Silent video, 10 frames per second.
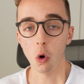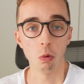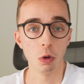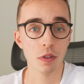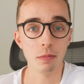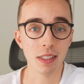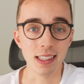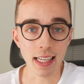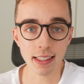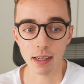or we'll simply
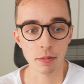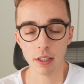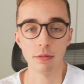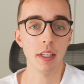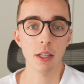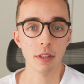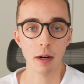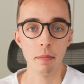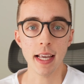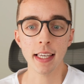link them to the video that
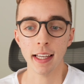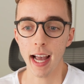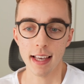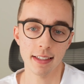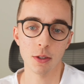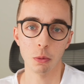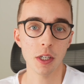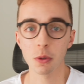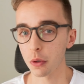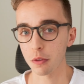I'm making, as it's a
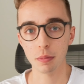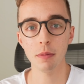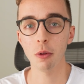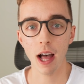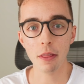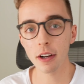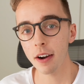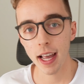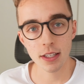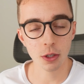resource for people out there
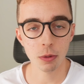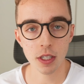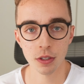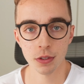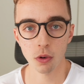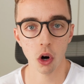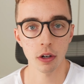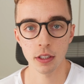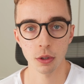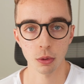and it's a resource for
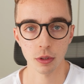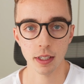our internal